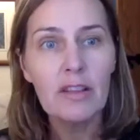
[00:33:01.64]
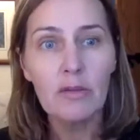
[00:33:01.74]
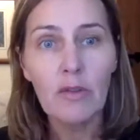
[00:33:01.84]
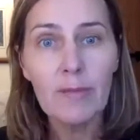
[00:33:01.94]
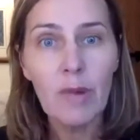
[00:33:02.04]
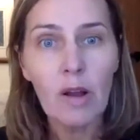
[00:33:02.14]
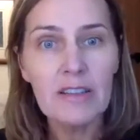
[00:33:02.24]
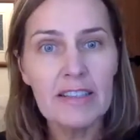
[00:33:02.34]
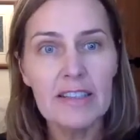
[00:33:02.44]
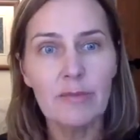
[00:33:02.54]
the right
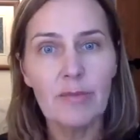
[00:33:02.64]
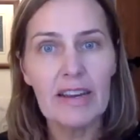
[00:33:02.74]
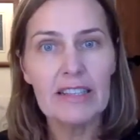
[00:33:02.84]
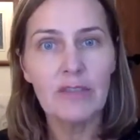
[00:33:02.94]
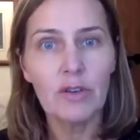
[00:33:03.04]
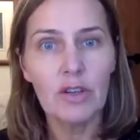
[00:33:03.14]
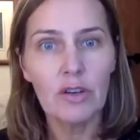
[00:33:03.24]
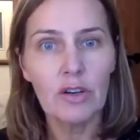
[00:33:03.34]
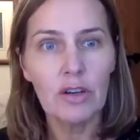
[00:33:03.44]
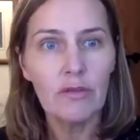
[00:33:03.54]
policies in place for
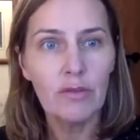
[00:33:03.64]
your